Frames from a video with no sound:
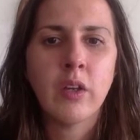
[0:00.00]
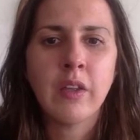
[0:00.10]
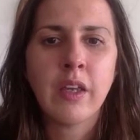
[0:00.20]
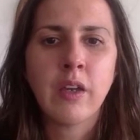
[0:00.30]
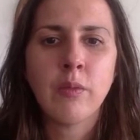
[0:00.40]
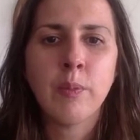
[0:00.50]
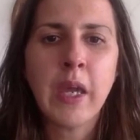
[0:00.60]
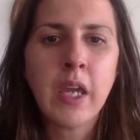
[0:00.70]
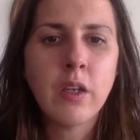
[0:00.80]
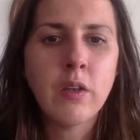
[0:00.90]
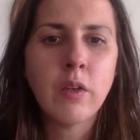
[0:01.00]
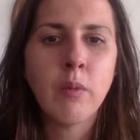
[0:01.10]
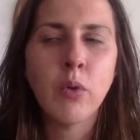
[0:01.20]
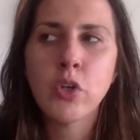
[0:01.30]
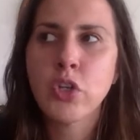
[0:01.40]
like pain,
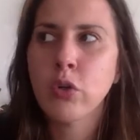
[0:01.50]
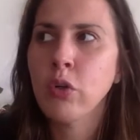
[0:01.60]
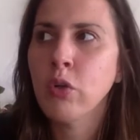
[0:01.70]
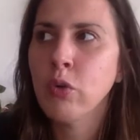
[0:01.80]
emotional